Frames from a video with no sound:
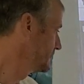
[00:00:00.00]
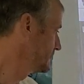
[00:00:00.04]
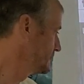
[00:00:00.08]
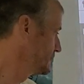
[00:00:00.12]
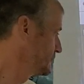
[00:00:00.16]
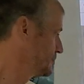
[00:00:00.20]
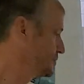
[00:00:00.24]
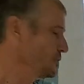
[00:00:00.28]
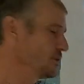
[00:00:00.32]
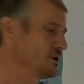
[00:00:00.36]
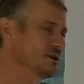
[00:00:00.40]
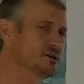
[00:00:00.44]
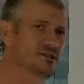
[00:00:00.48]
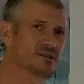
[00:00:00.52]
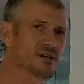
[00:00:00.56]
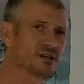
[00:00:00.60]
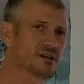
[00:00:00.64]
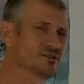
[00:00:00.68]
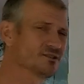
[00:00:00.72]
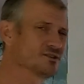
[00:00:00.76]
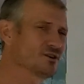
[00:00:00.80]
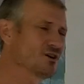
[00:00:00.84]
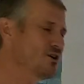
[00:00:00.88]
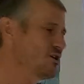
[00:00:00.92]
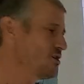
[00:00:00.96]
Joyce
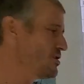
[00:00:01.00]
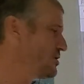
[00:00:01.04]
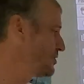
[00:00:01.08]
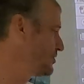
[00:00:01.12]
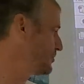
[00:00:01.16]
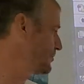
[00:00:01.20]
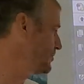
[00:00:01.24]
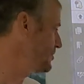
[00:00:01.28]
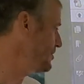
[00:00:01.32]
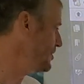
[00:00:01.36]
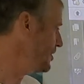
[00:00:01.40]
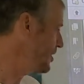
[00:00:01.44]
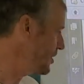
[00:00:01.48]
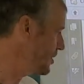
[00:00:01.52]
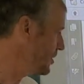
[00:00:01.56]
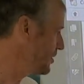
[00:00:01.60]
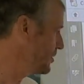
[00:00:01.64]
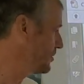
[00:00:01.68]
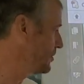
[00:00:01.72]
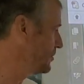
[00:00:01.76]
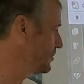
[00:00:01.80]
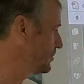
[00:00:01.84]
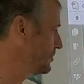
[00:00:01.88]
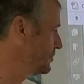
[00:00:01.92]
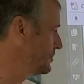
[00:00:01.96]
says, "Oh
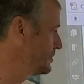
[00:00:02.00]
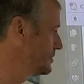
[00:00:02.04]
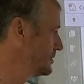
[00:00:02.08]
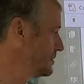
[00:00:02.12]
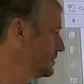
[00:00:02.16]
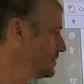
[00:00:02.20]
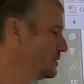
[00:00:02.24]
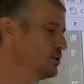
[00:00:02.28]
no,